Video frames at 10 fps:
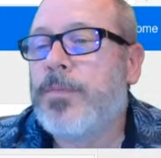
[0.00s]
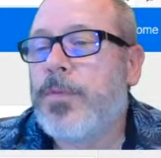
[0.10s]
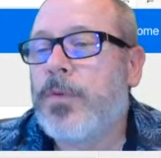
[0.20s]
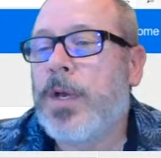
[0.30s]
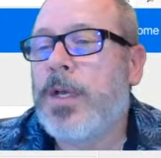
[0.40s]

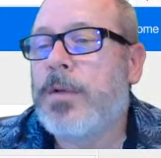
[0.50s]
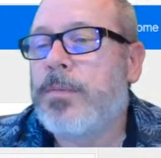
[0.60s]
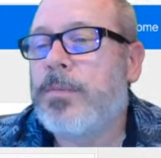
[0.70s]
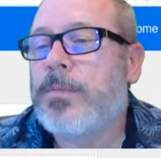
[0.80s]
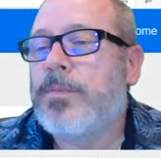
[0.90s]
right?
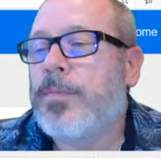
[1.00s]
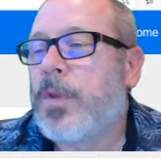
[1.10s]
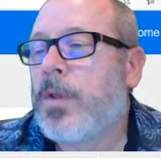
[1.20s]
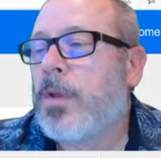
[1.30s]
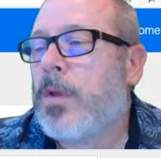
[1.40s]

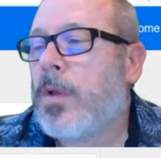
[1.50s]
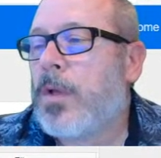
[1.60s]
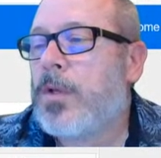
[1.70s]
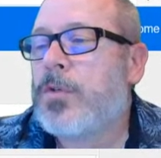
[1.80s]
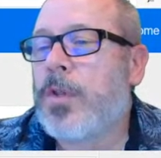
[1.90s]

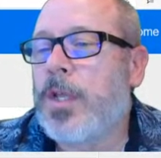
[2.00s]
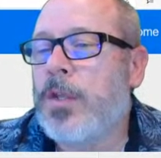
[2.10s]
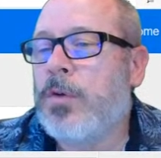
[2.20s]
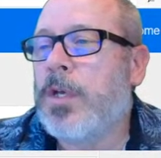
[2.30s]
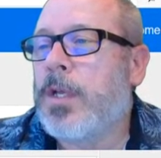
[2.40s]
So that
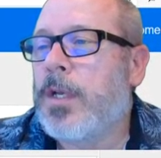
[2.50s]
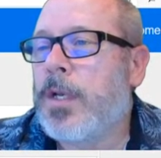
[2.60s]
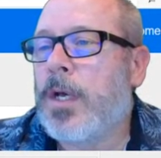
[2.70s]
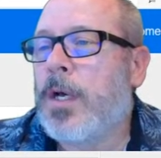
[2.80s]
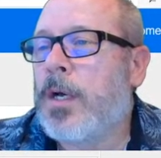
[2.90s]
you
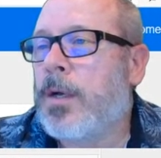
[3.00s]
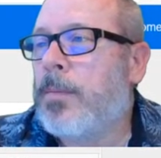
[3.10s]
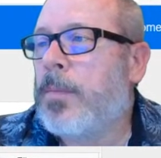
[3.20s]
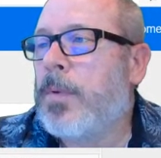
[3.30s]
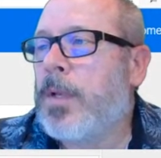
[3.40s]
can
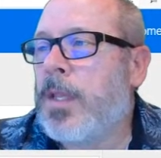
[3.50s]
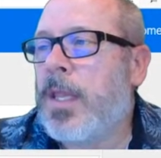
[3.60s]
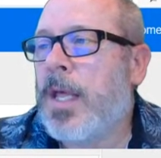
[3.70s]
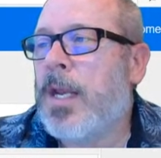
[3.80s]
then